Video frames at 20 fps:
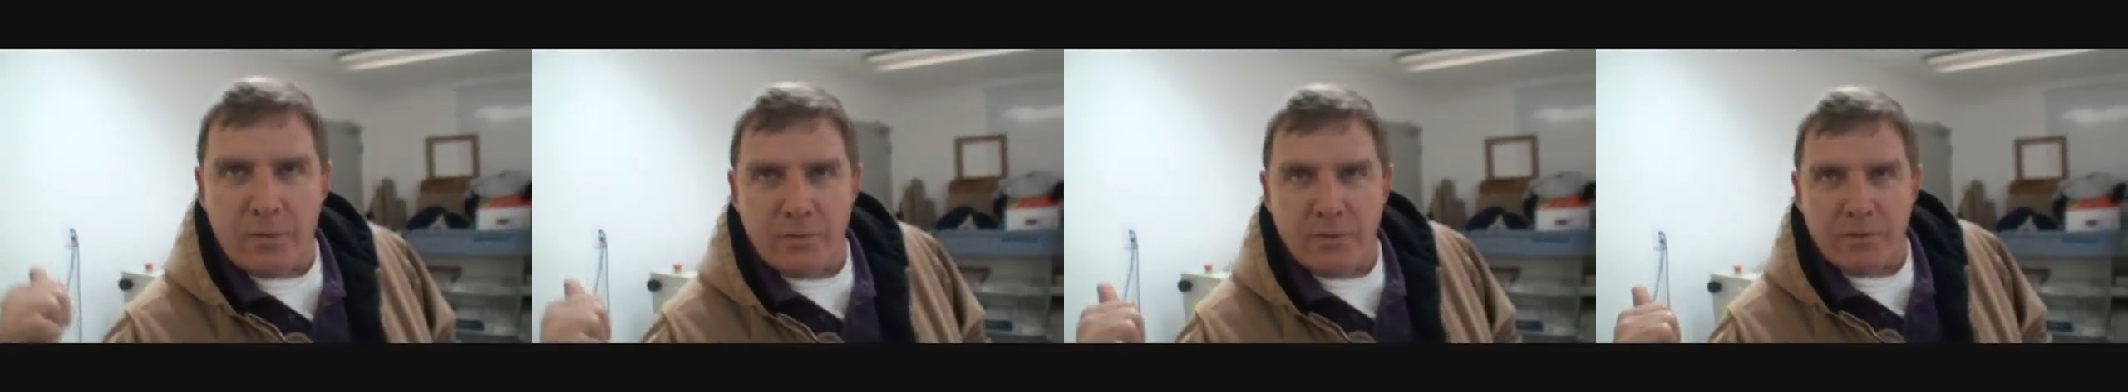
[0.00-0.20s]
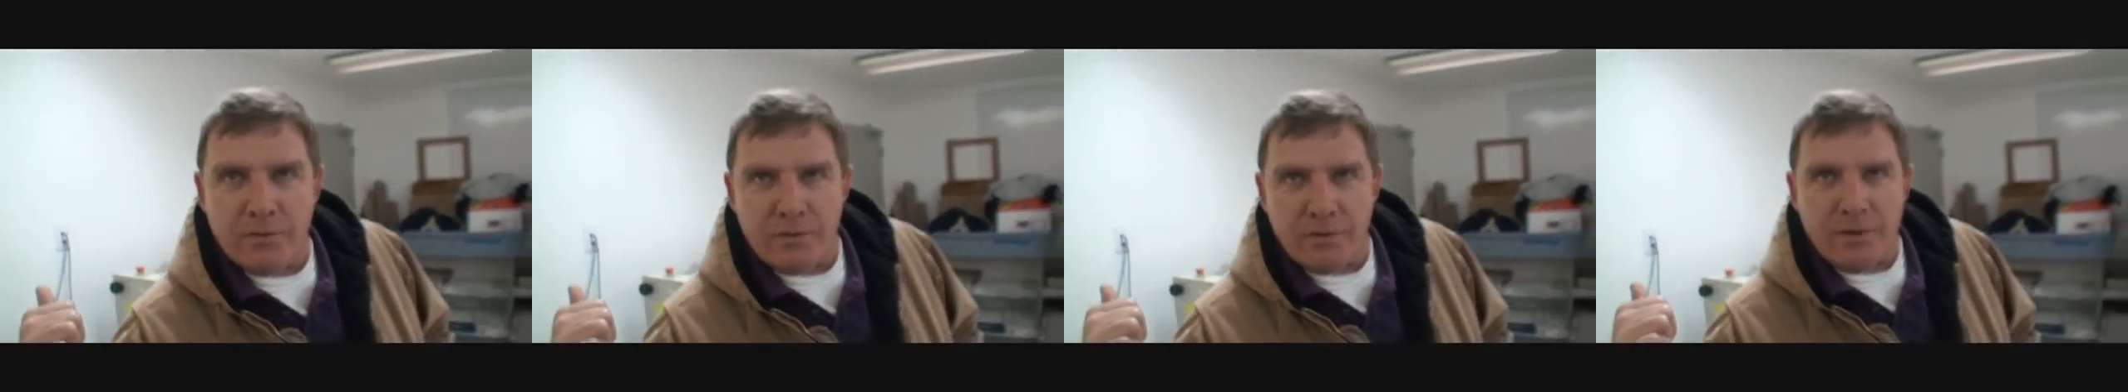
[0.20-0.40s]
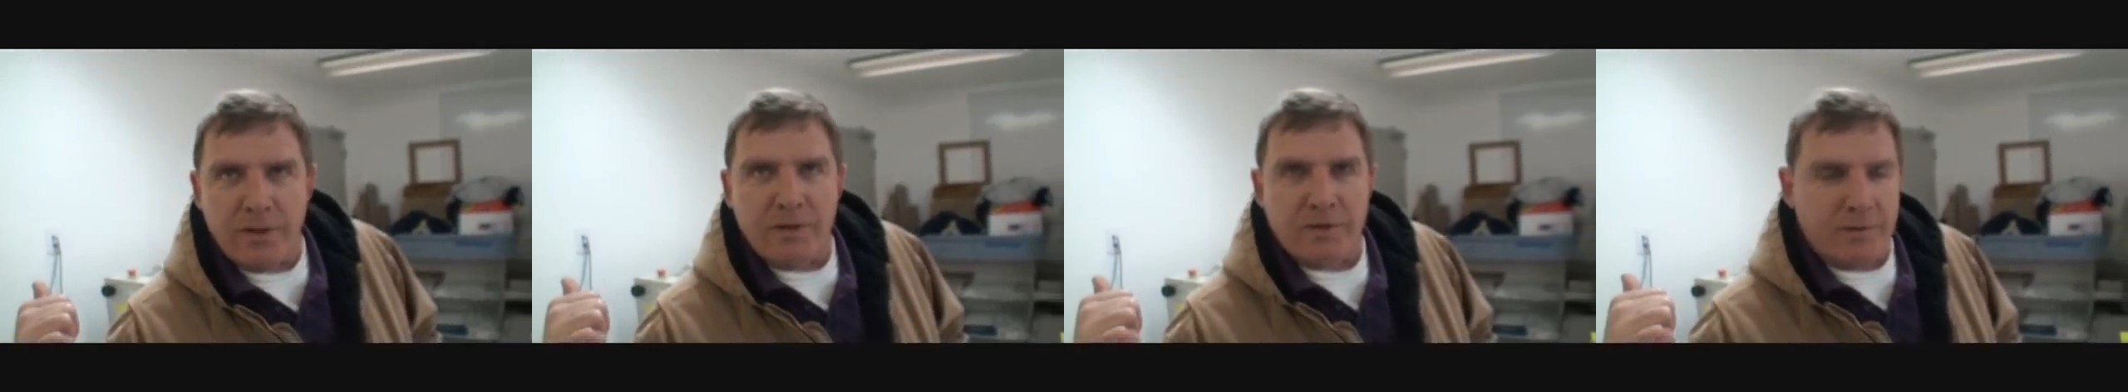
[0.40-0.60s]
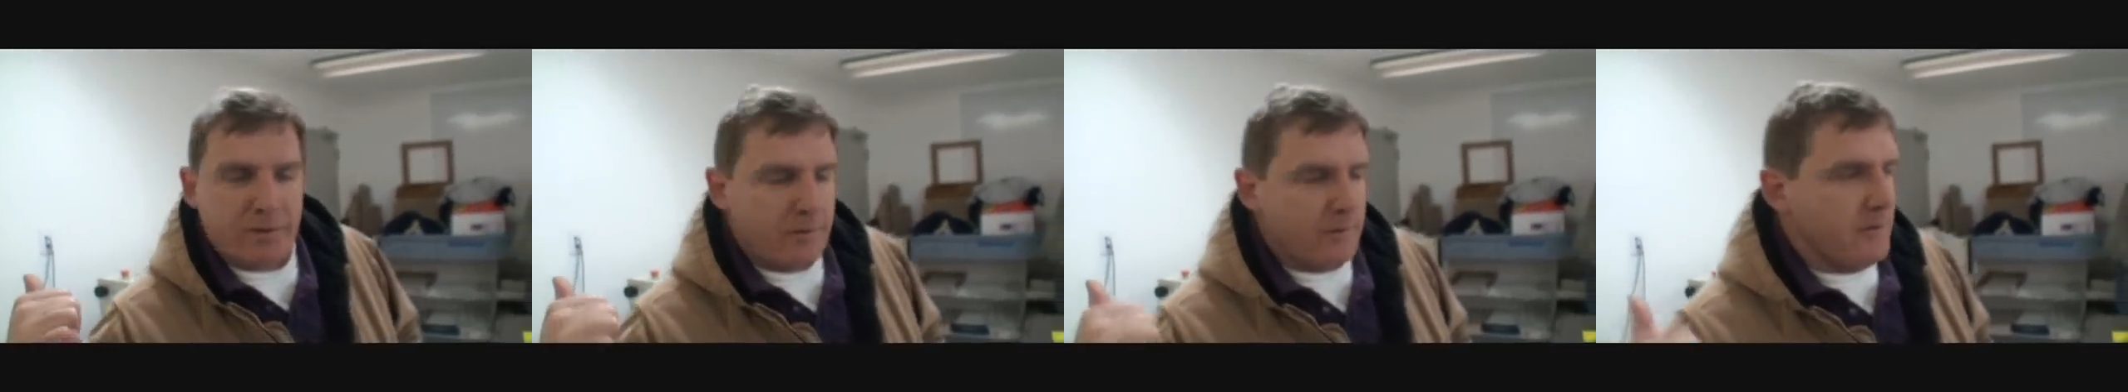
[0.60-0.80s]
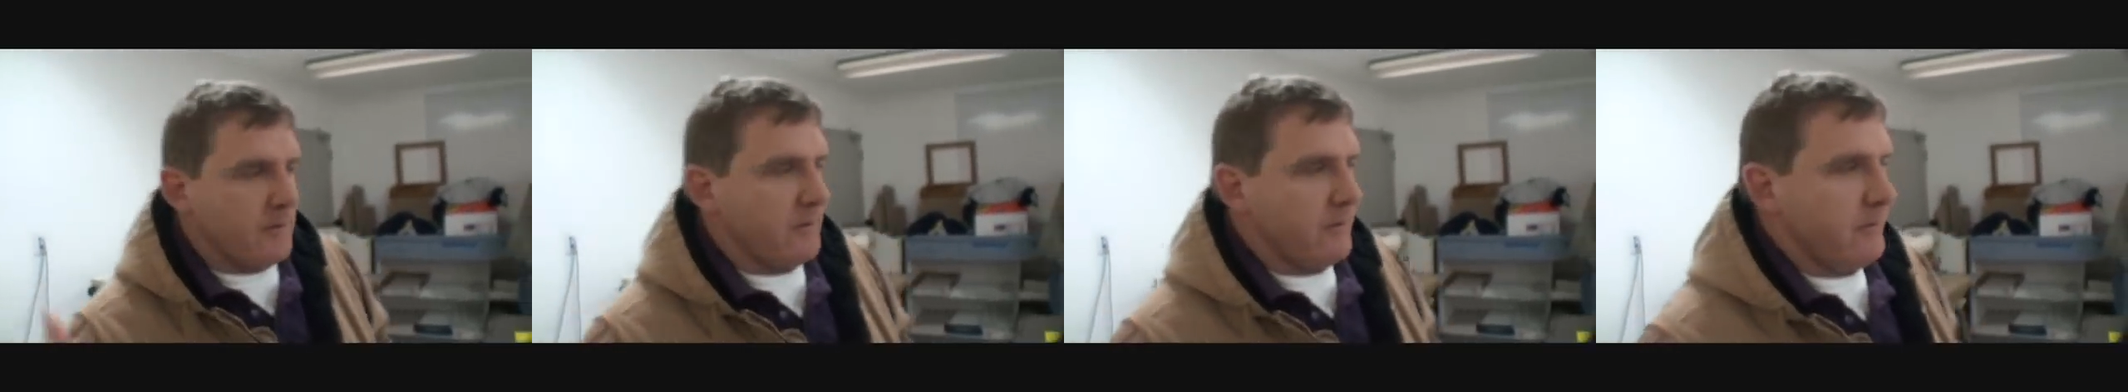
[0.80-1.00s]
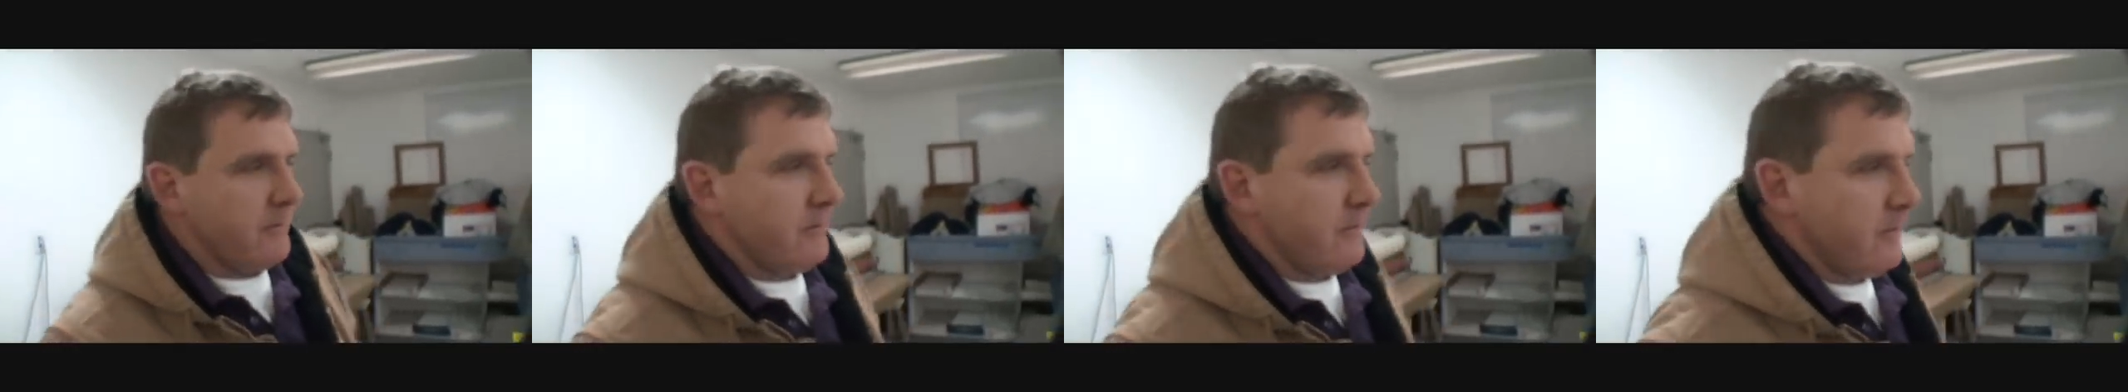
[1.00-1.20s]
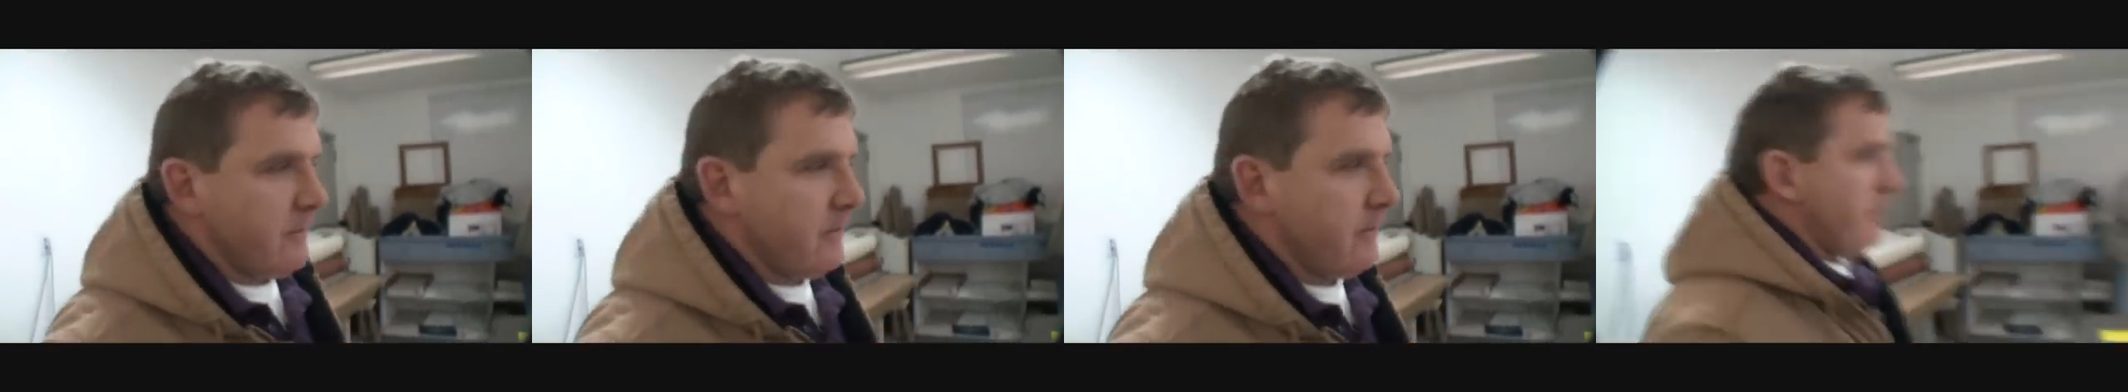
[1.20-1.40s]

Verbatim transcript: we were doing your t-shirts. All right.